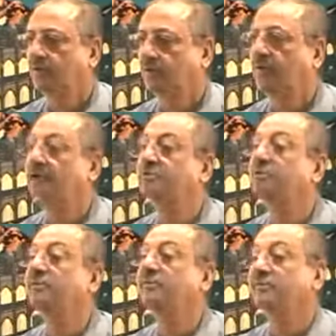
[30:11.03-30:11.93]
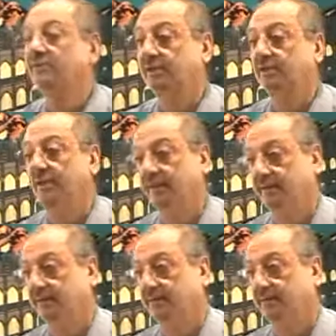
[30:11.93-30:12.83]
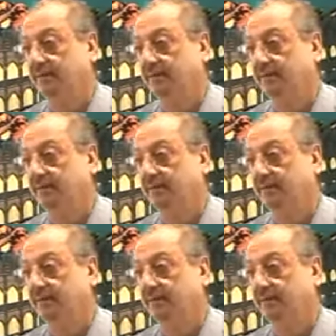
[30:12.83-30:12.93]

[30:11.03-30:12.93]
long as you give a shadda there.